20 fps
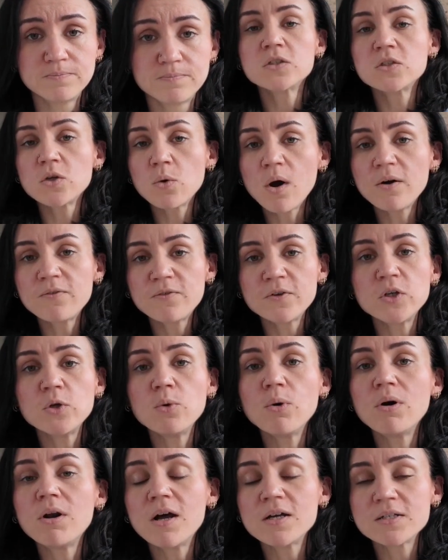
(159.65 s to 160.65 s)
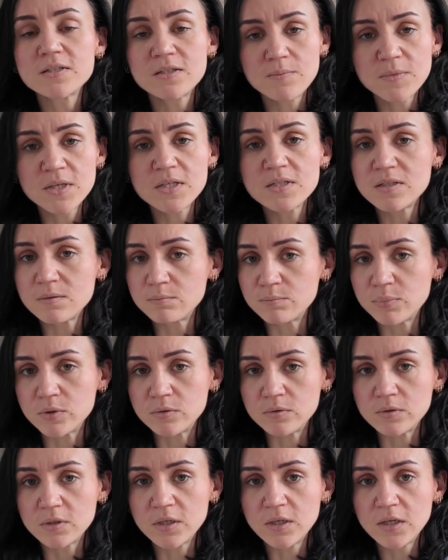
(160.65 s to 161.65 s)
So often you will ask something
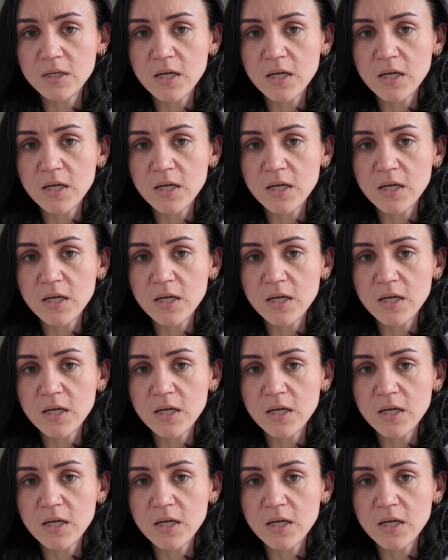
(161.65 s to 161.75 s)
simple,